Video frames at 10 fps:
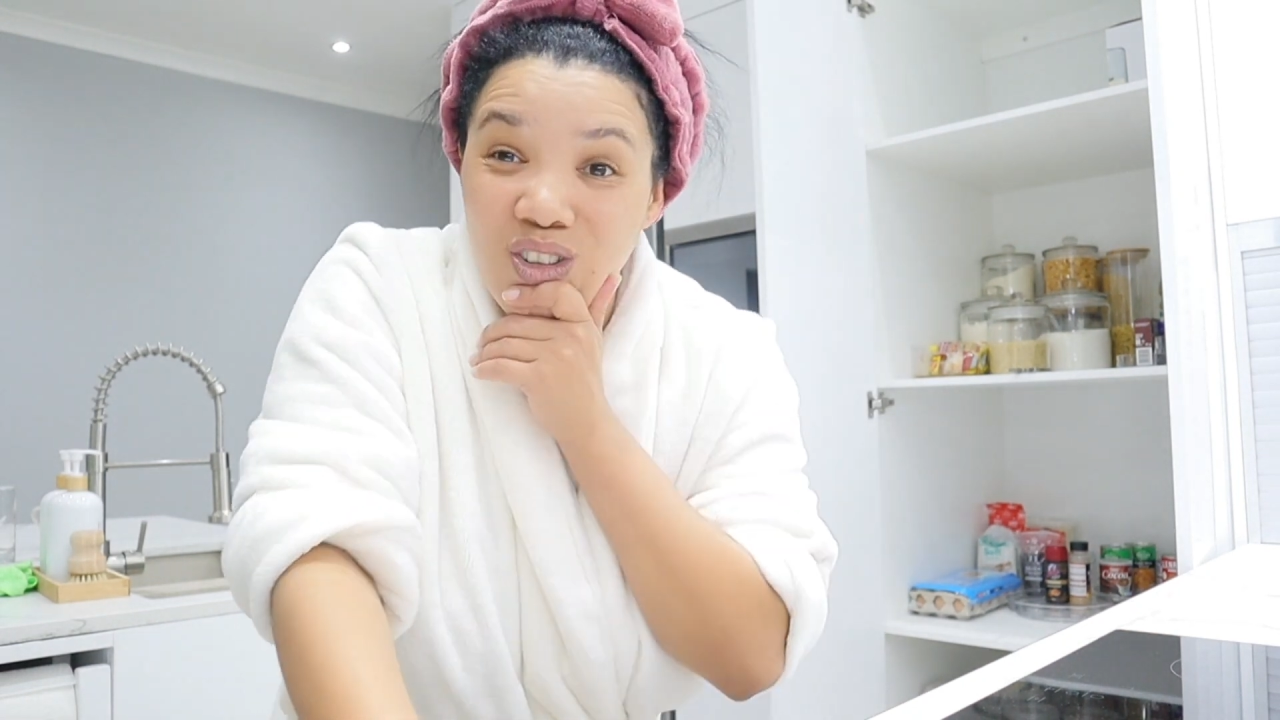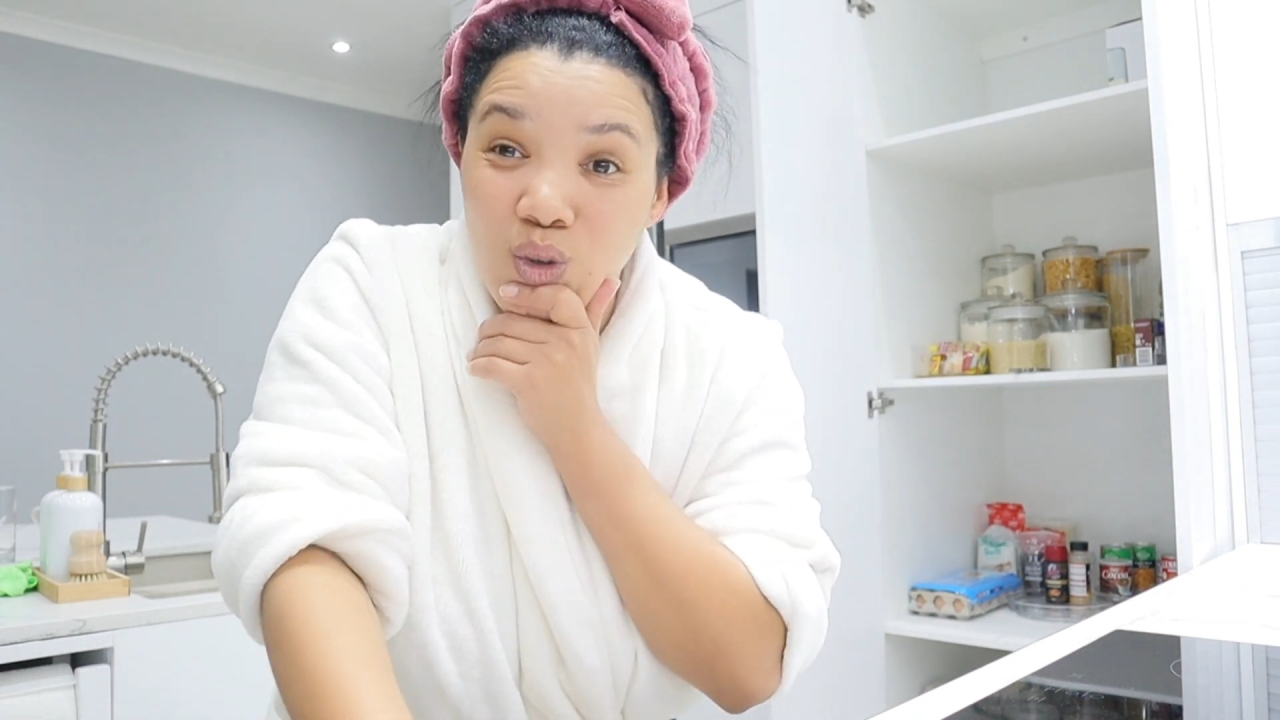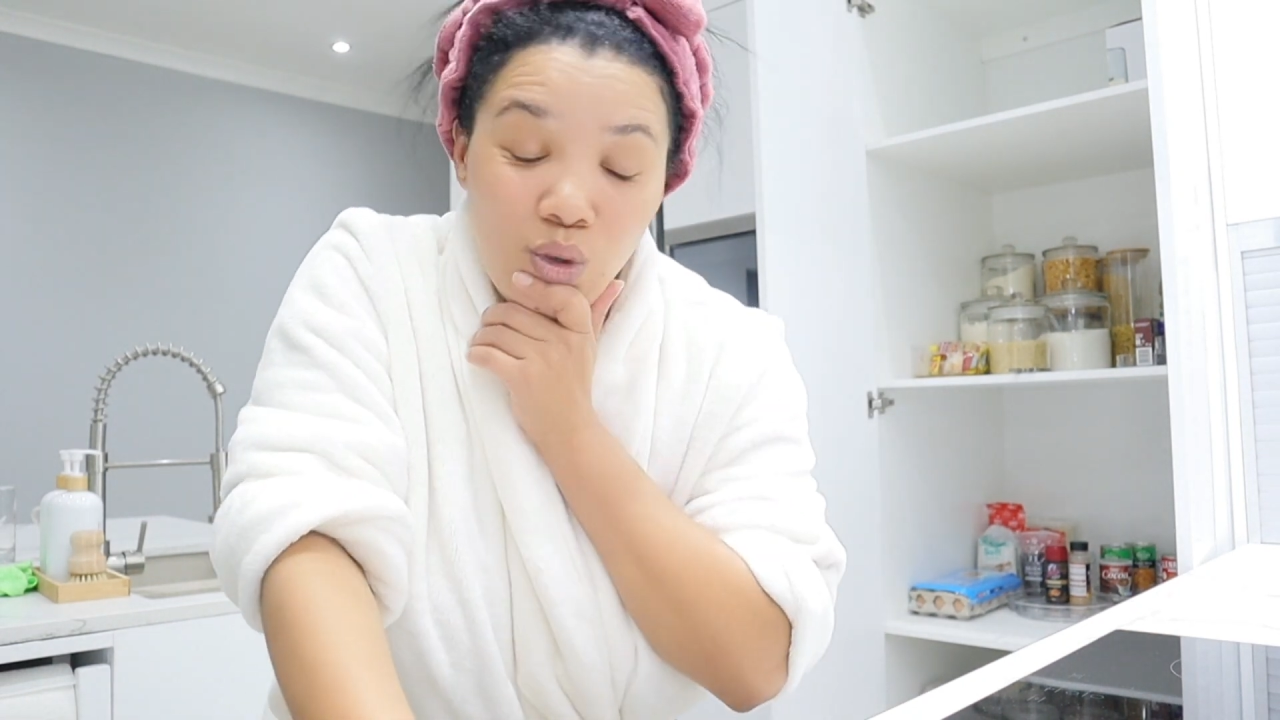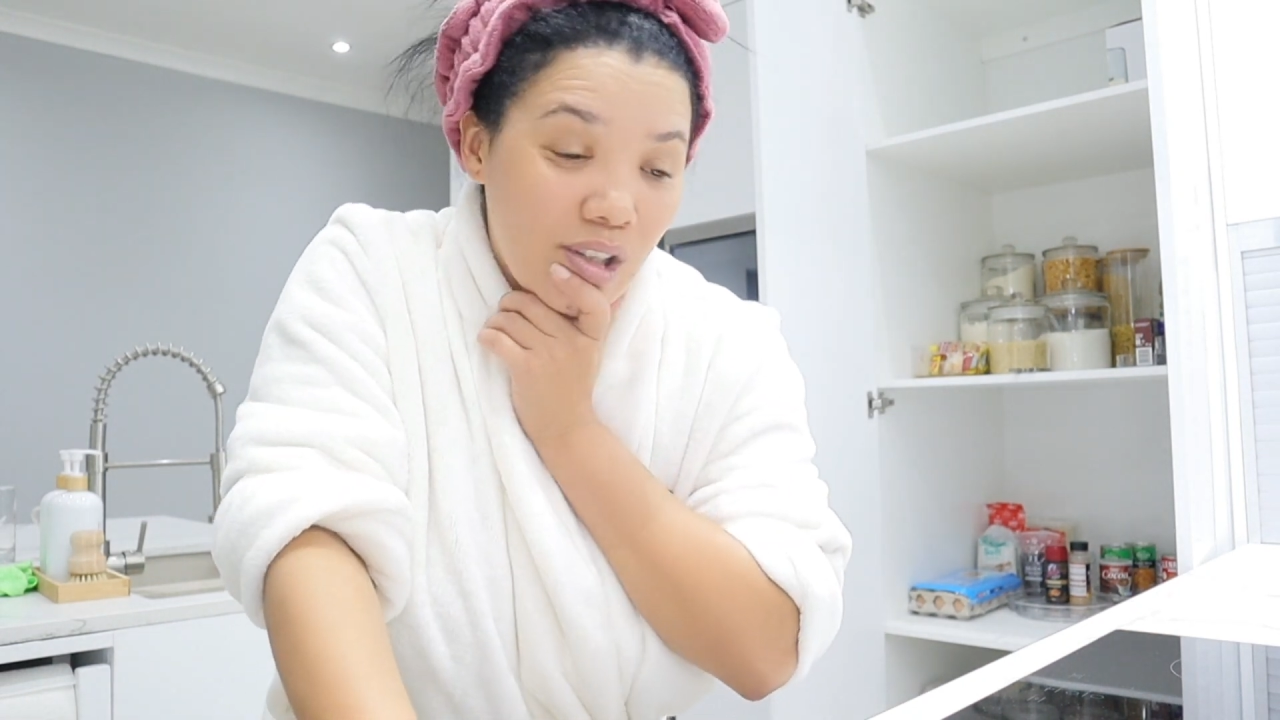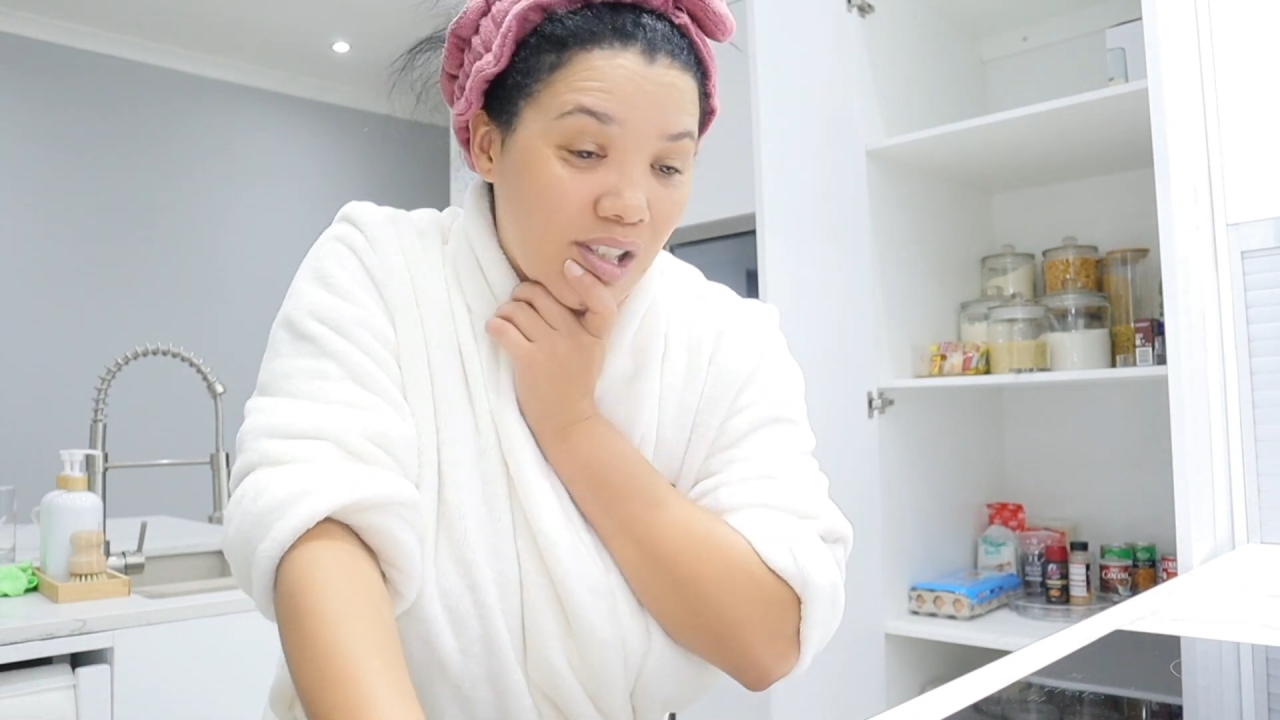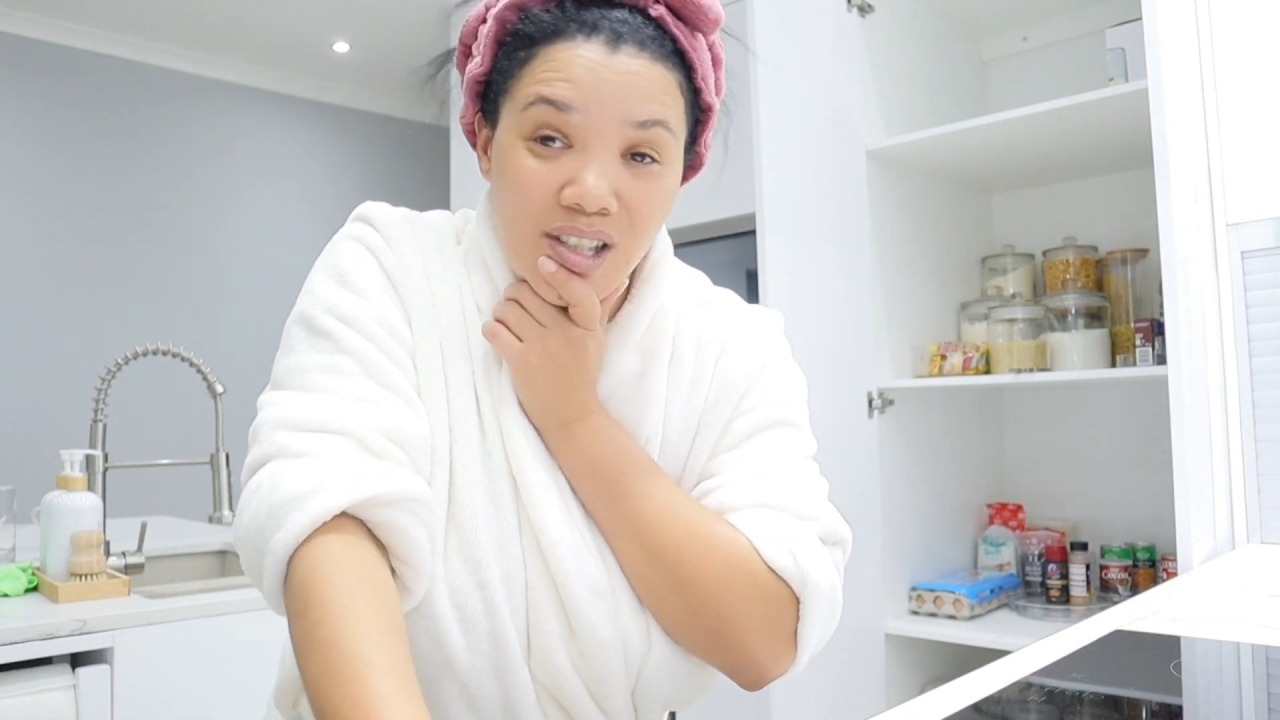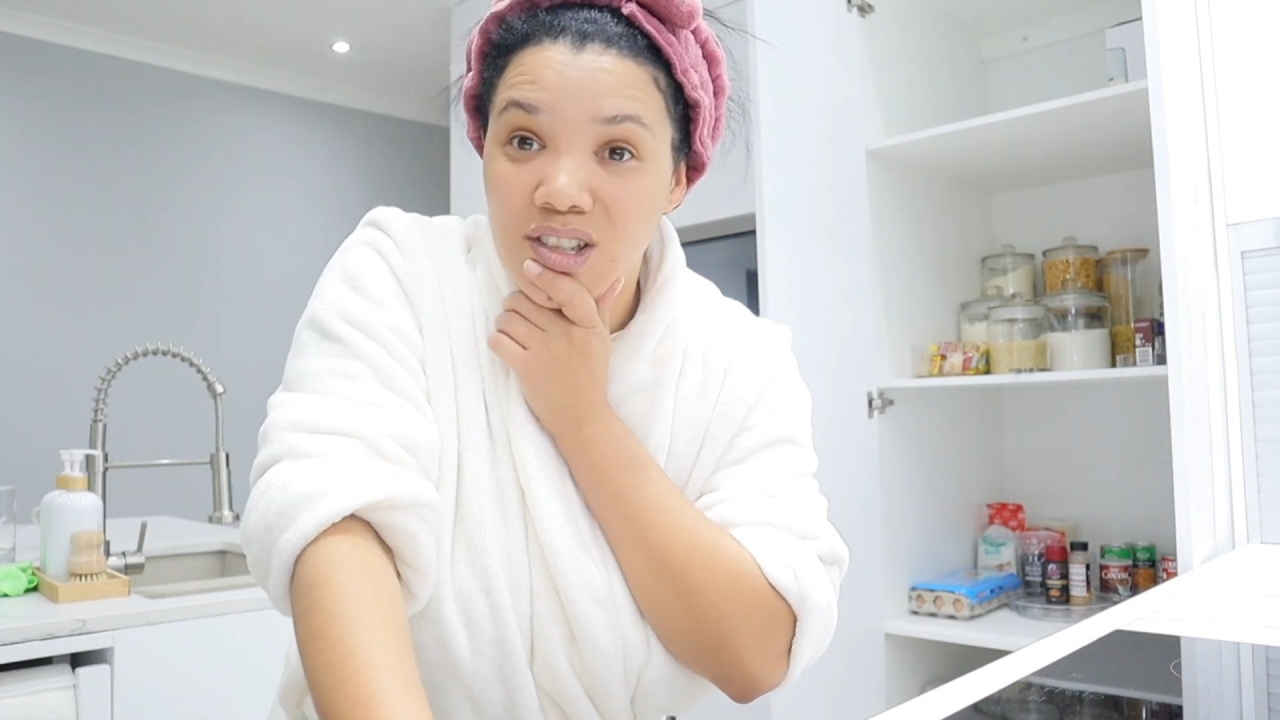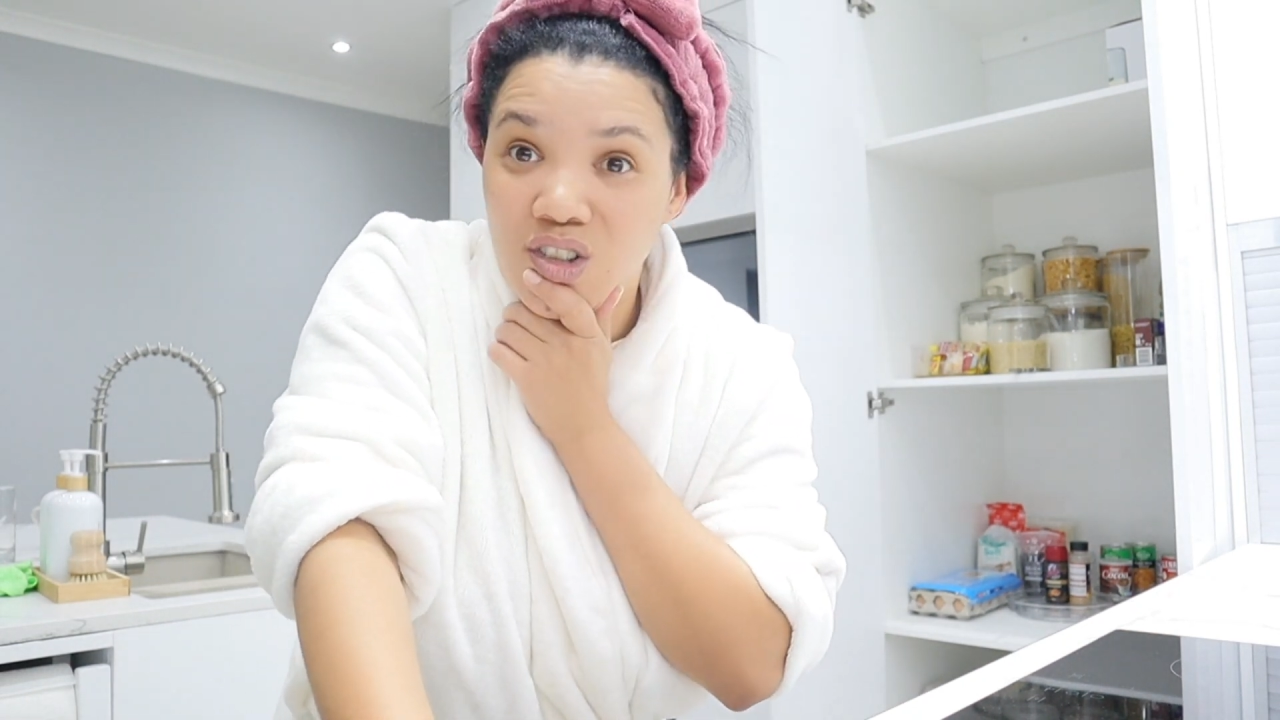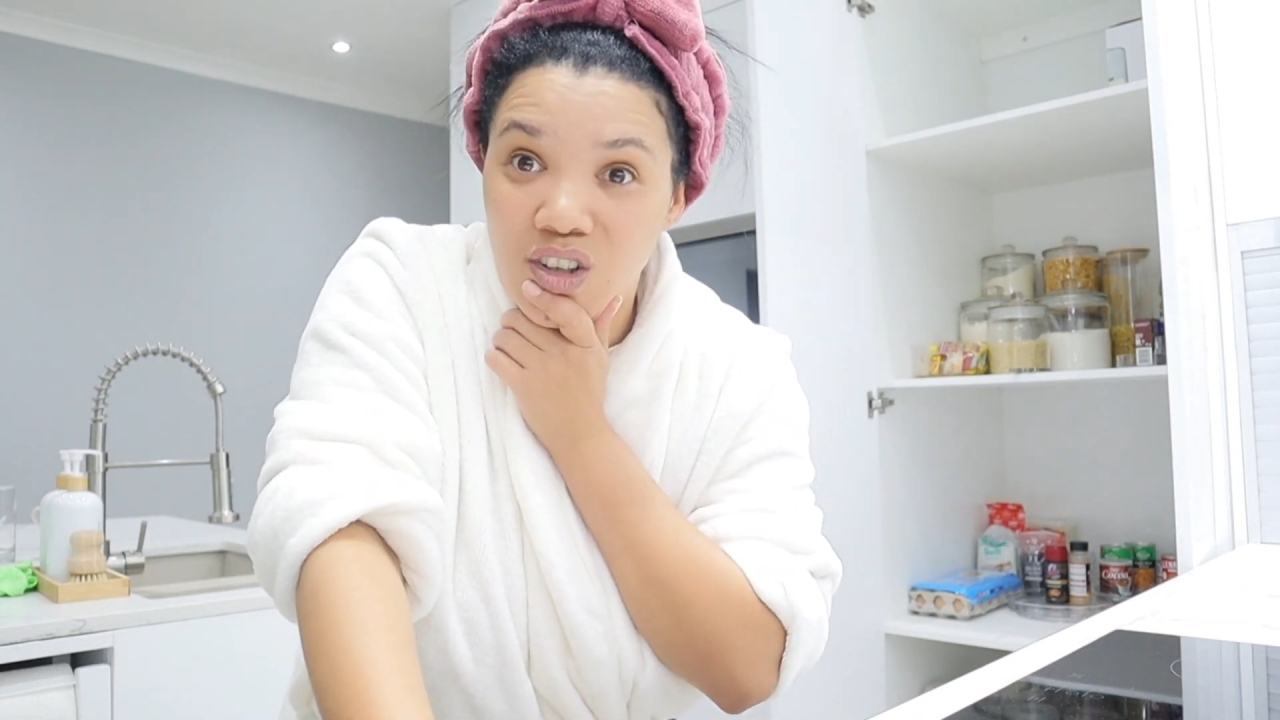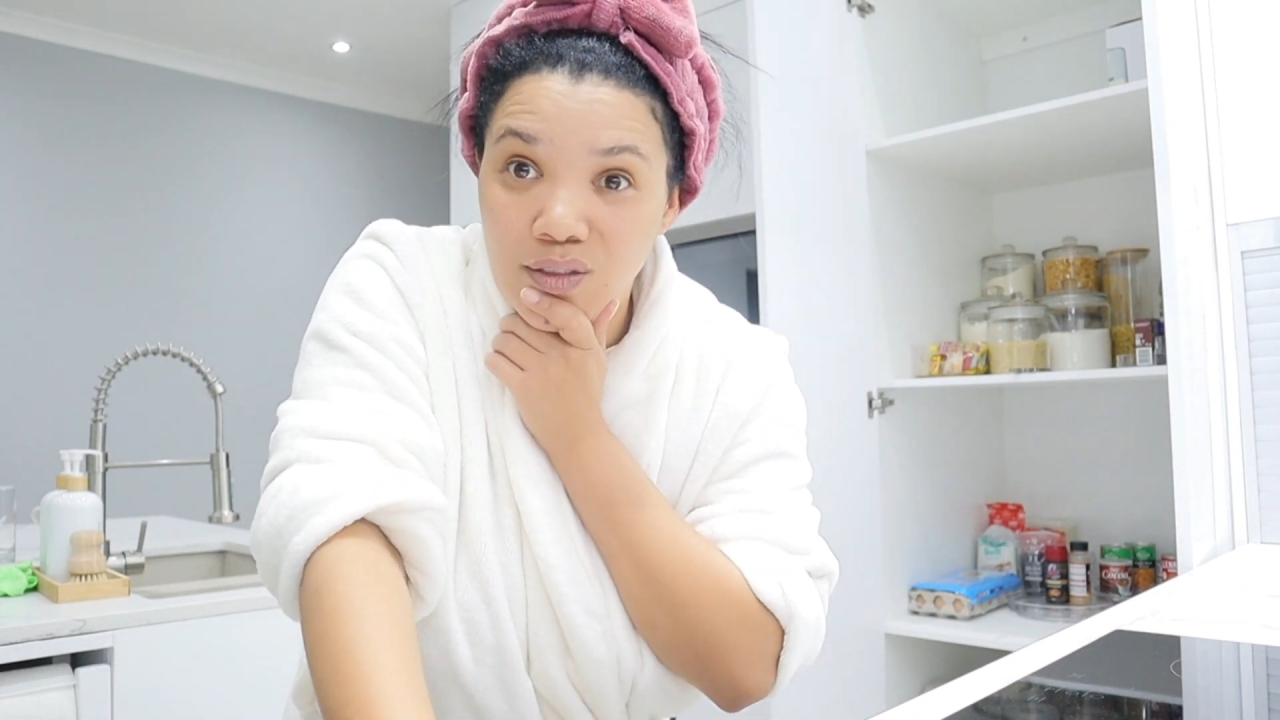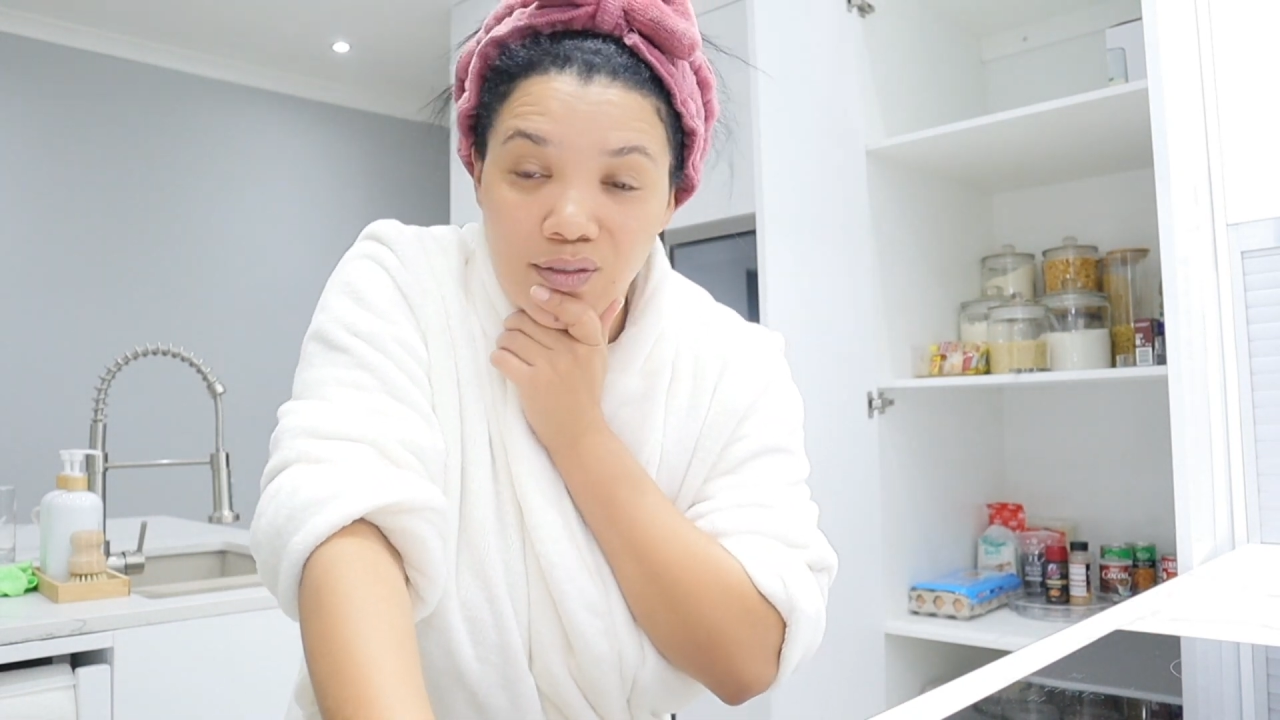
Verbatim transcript: Oh, this thing is gonna